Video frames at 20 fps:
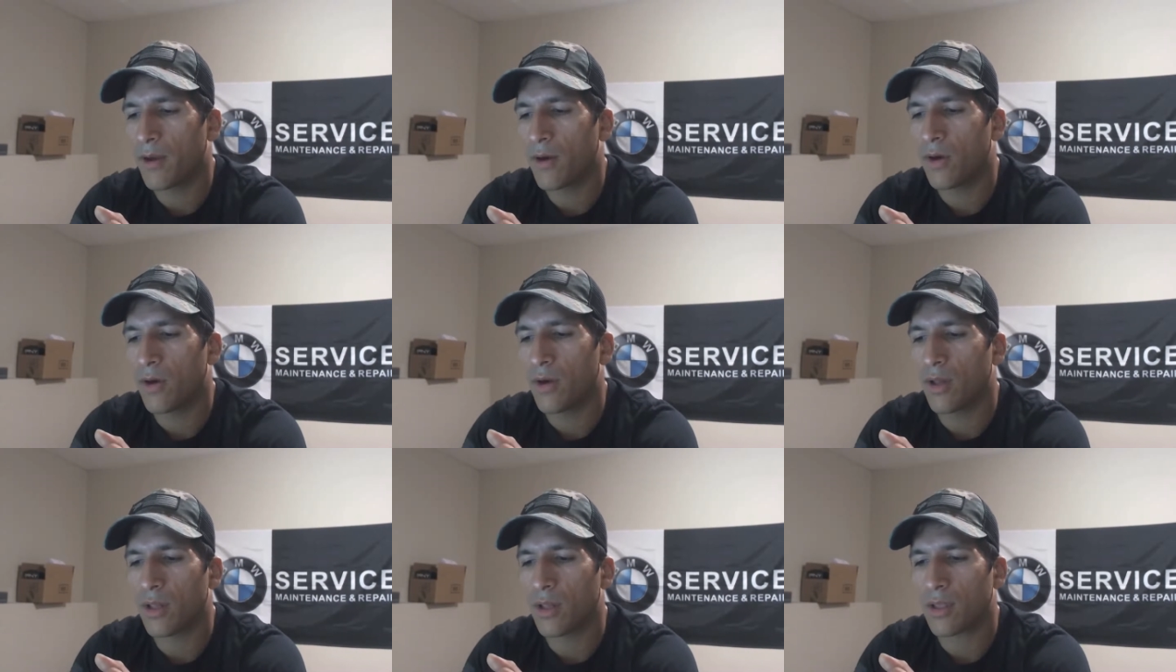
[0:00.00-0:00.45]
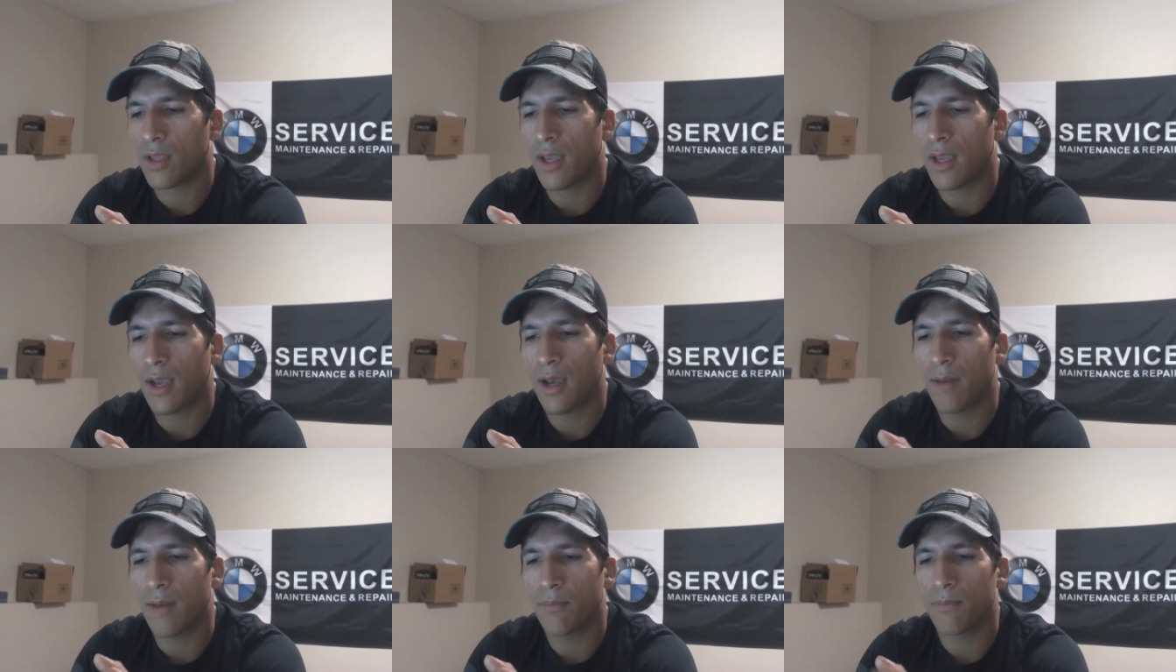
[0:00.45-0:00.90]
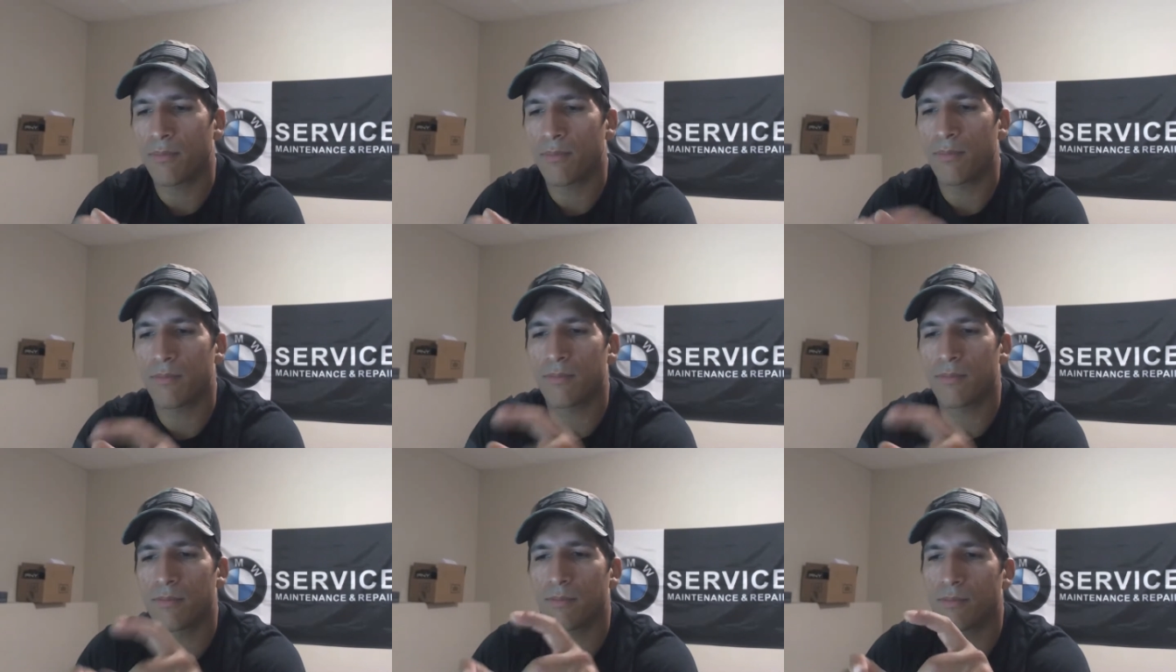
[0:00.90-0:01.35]
oil cap.
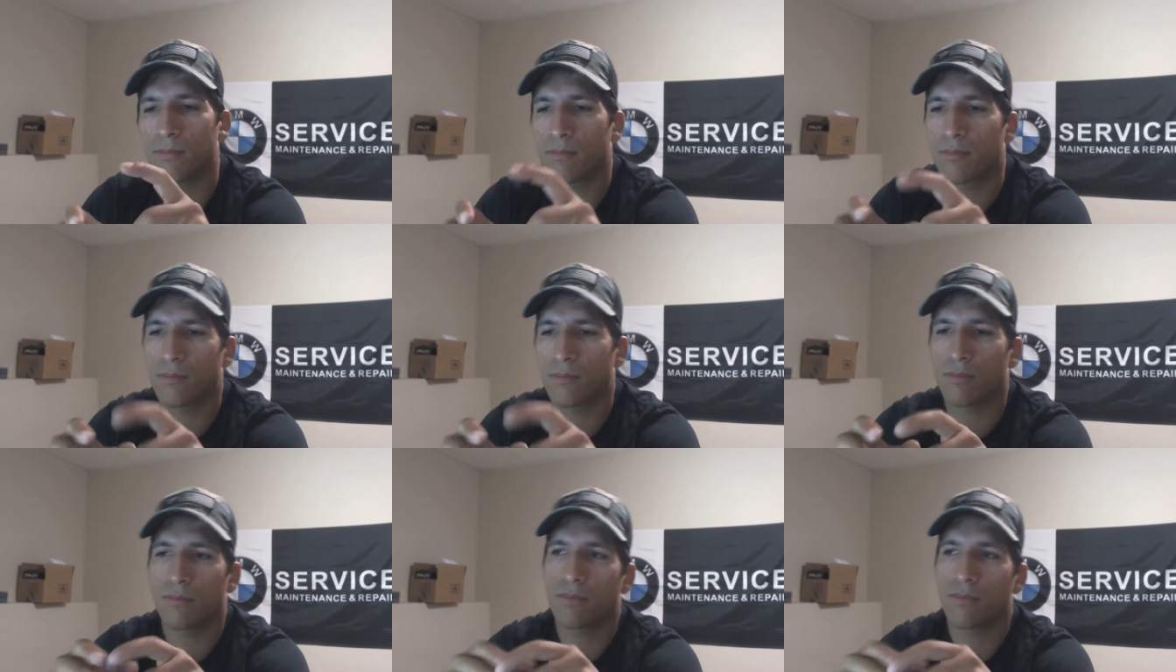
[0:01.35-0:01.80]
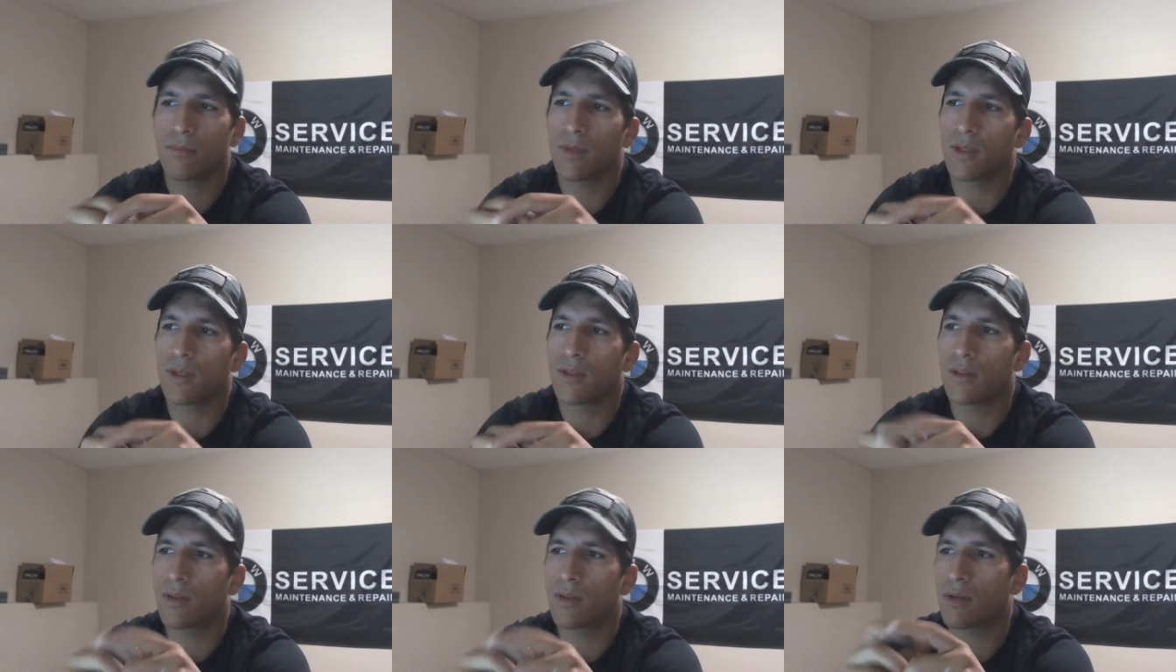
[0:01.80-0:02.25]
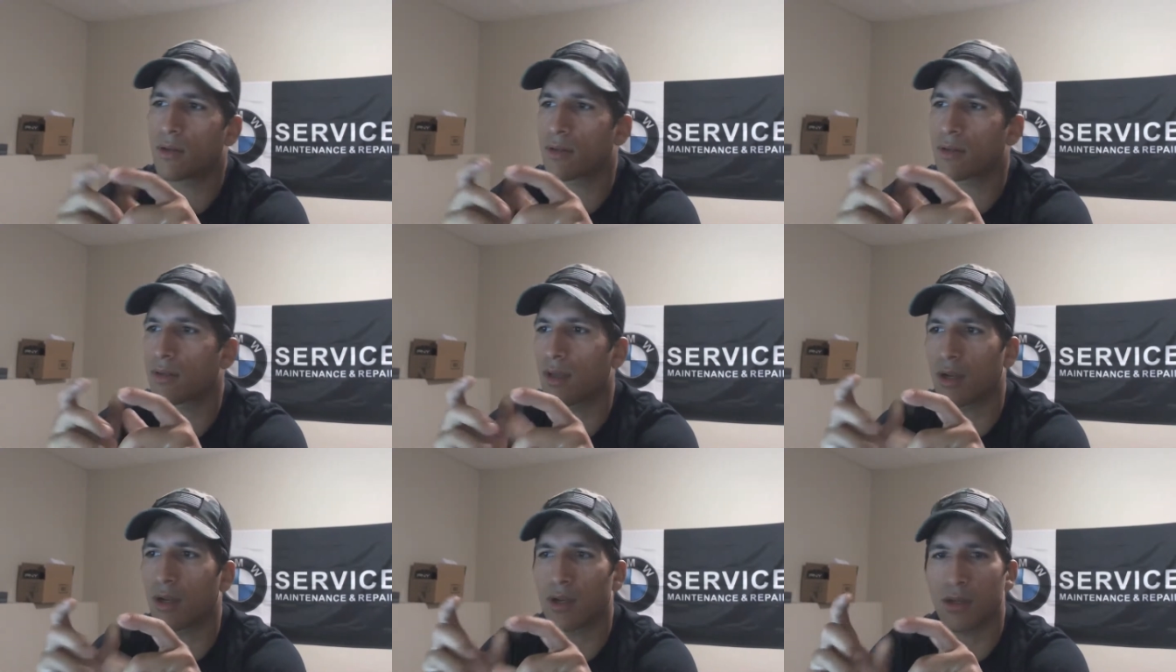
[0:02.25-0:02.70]
It
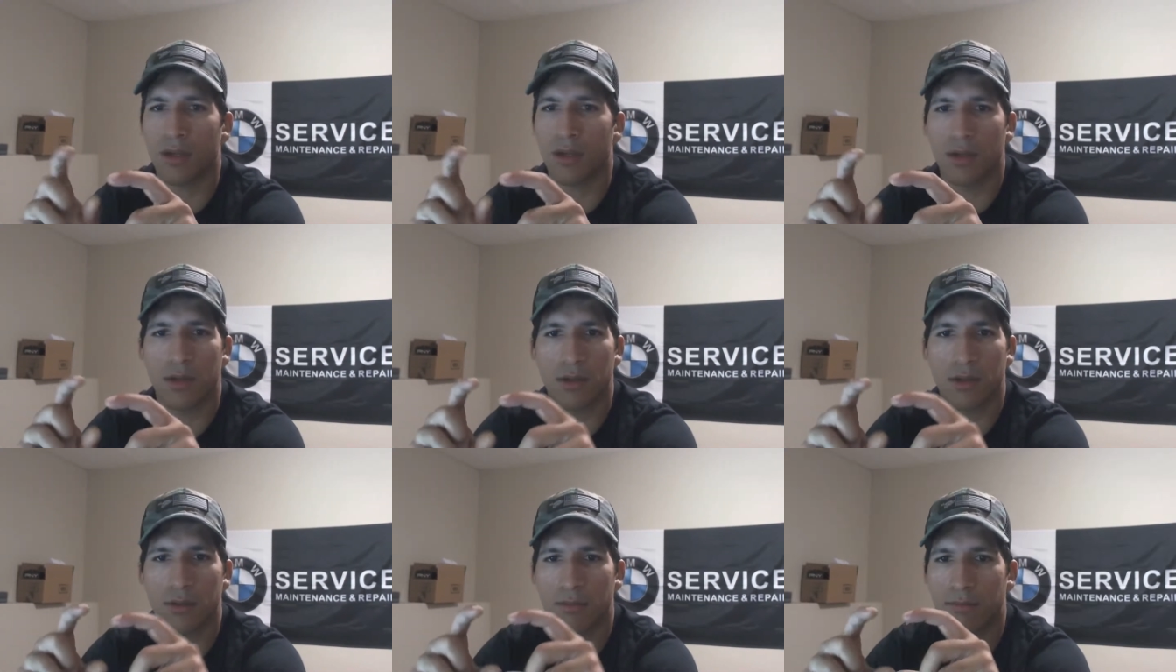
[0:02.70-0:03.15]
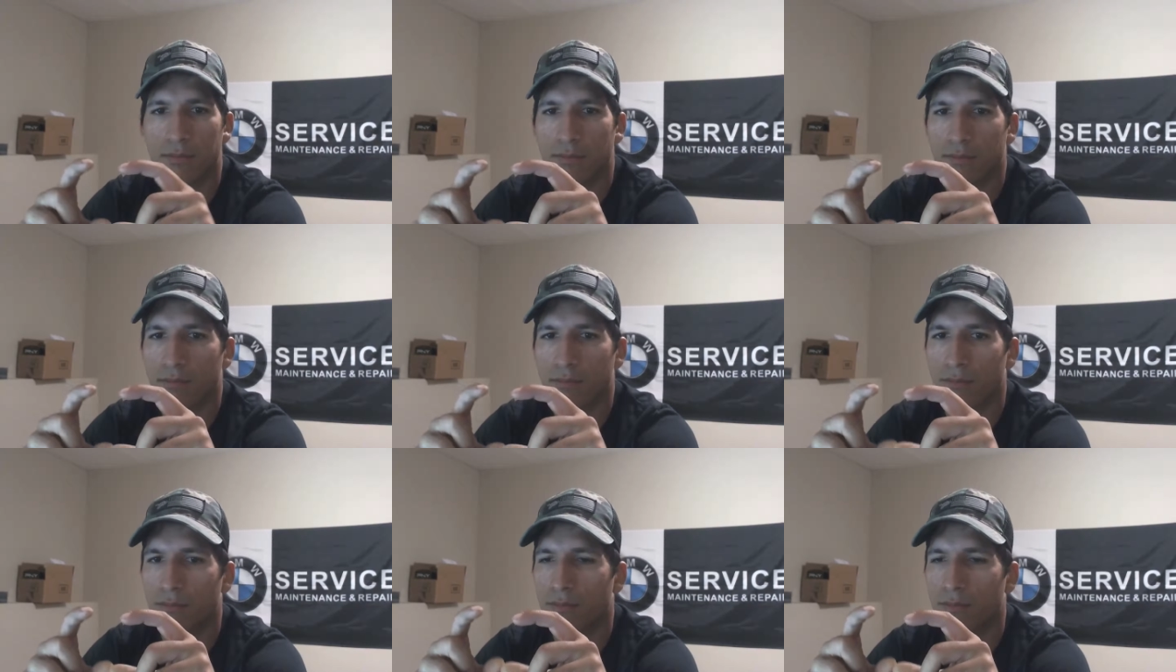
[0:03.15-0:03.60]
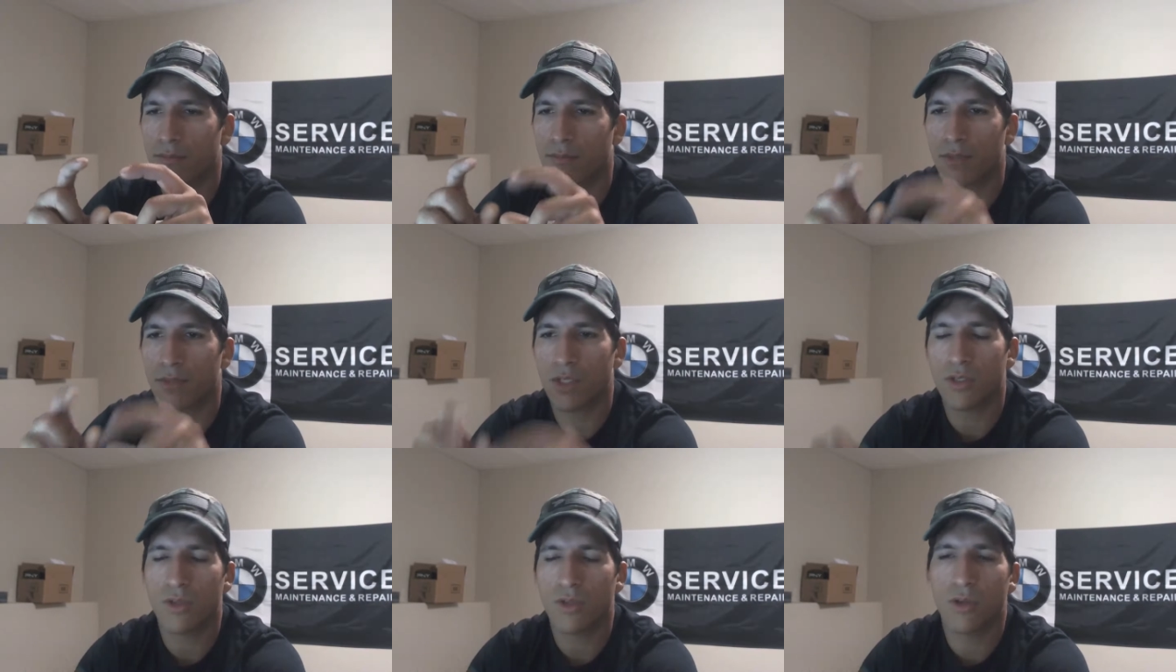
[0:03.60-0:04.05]
looks like a.
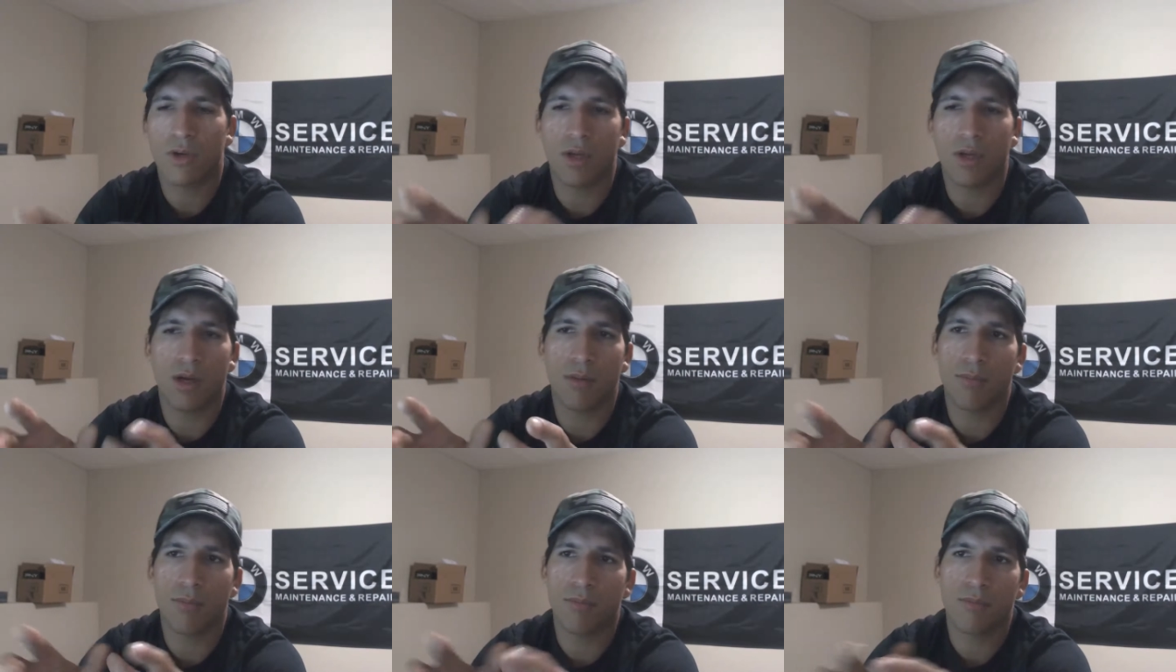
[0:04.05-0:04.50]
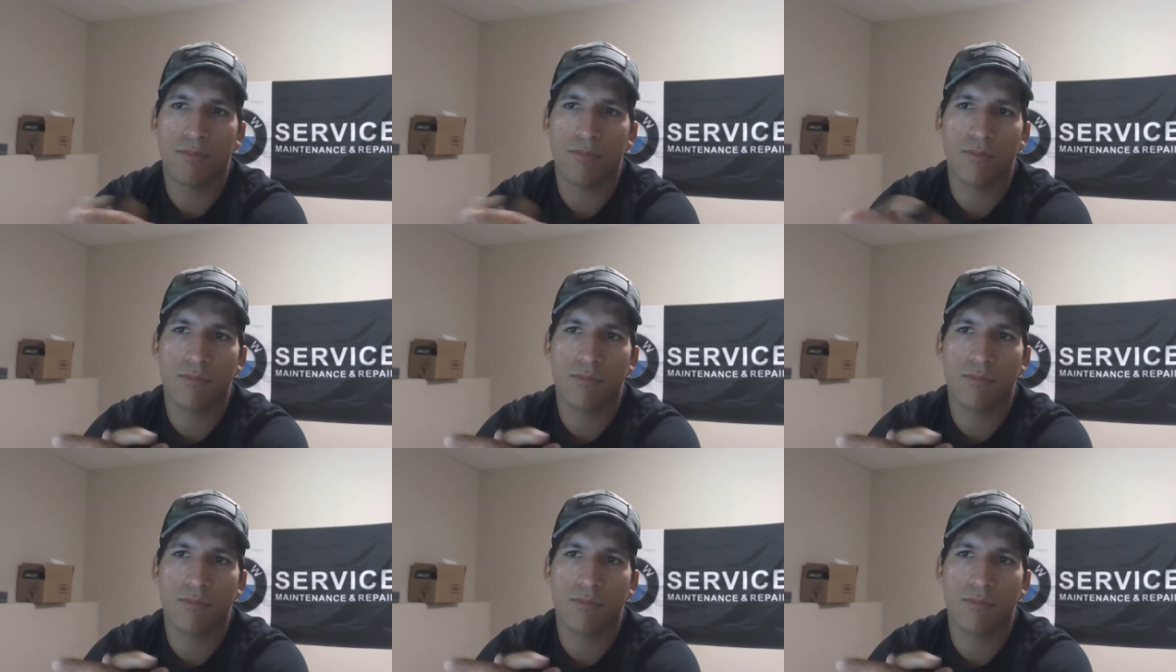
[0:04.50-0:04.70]
Just look up